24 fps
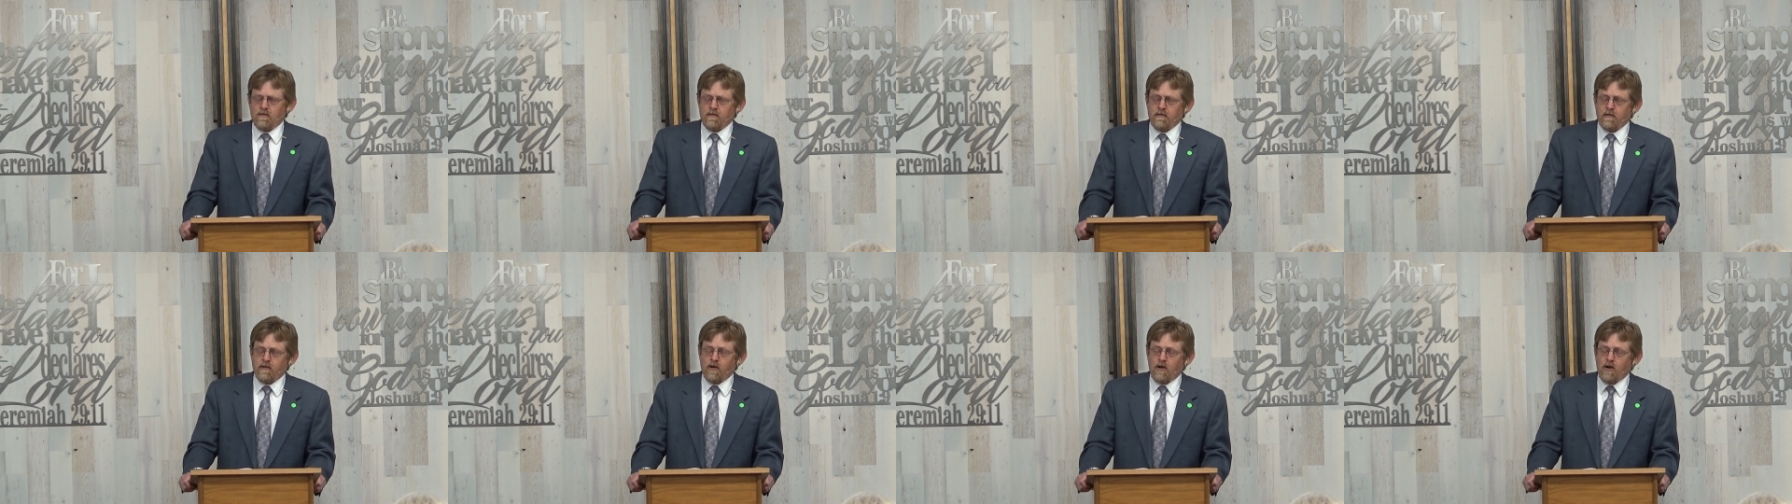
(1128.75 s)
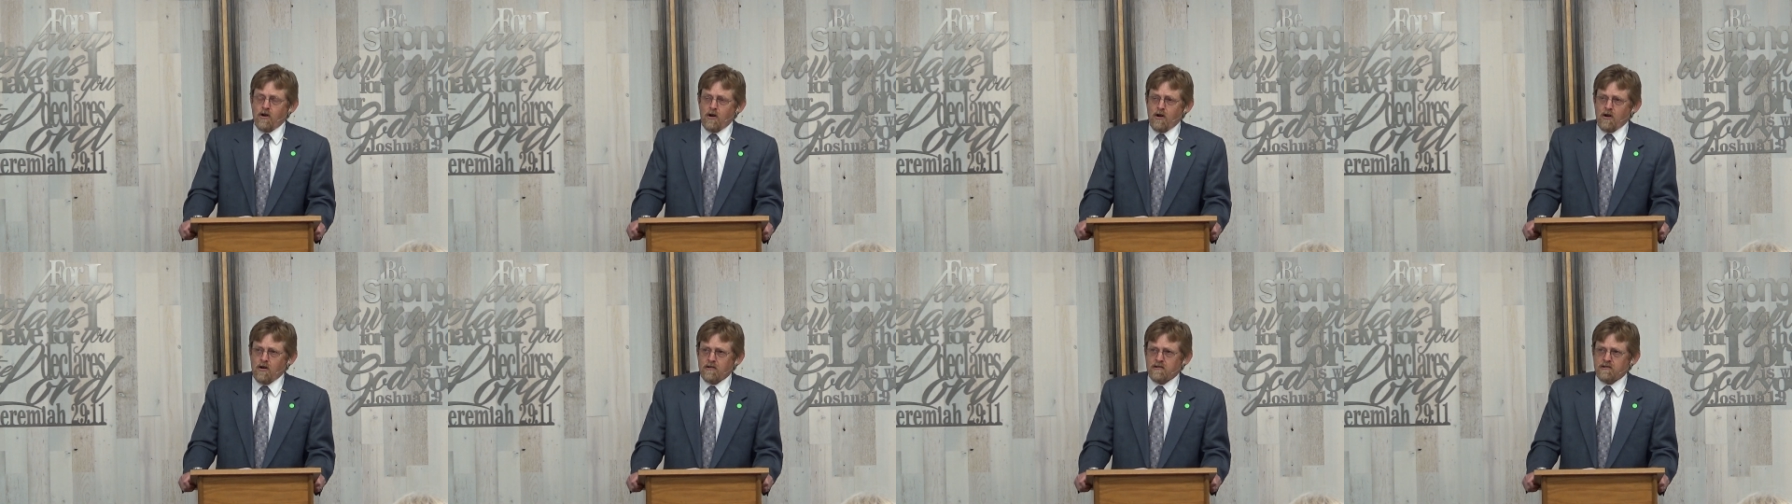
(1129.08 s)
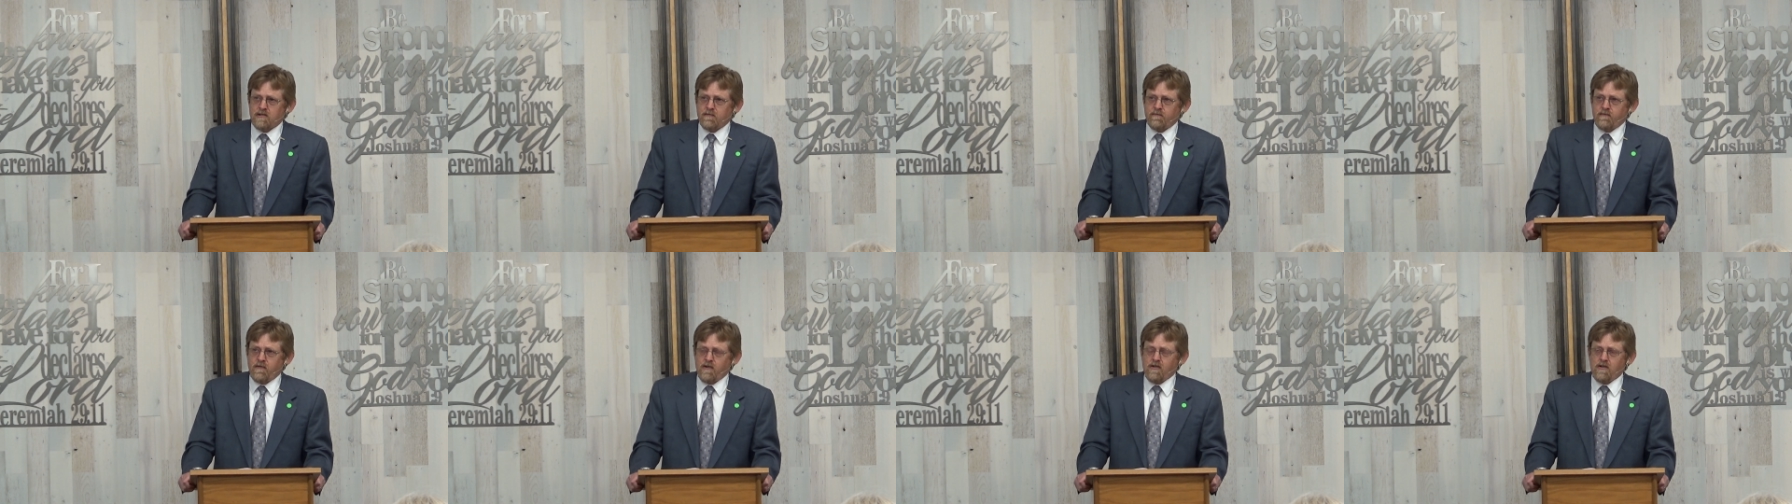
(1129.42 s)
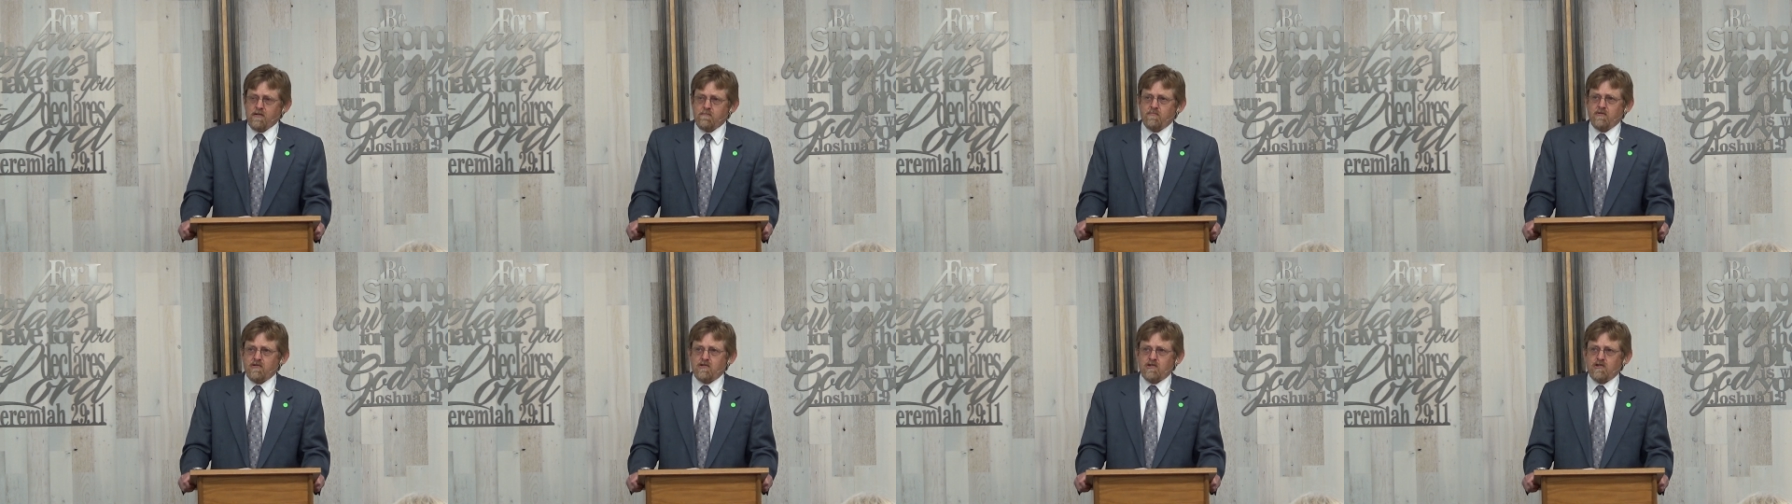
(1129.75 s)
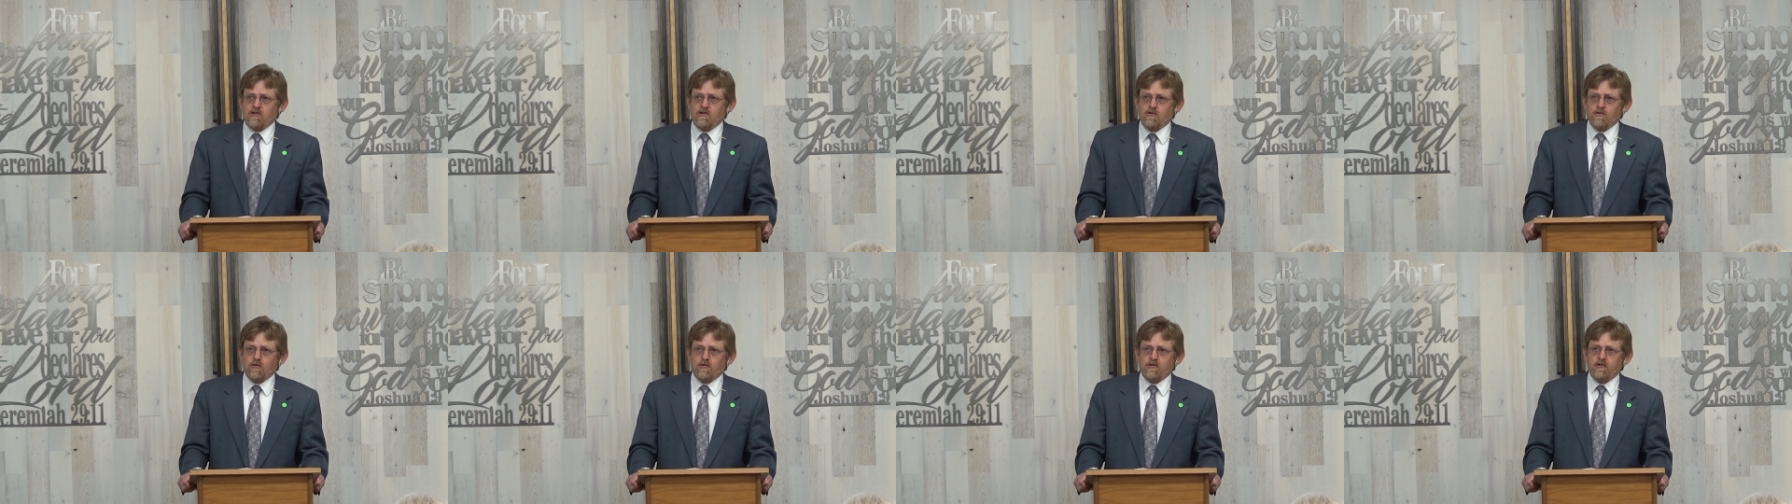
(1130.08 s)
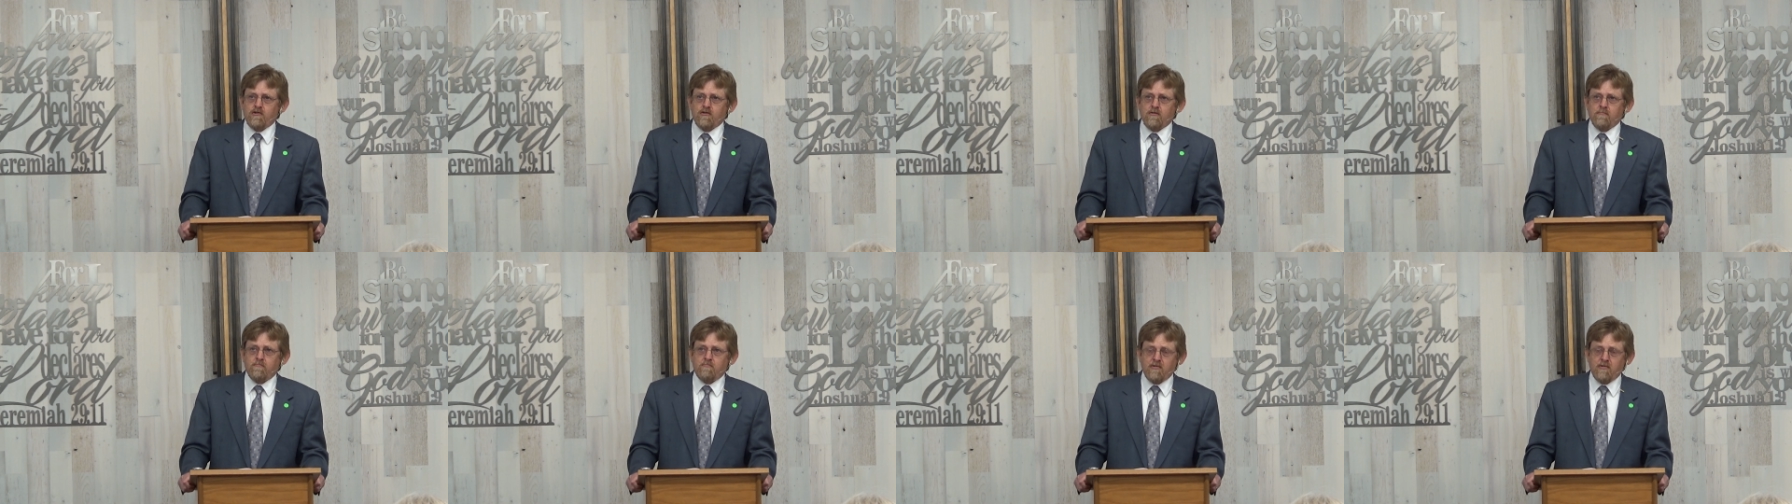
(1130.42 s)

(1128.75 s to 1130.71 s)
the hawk's very peculiar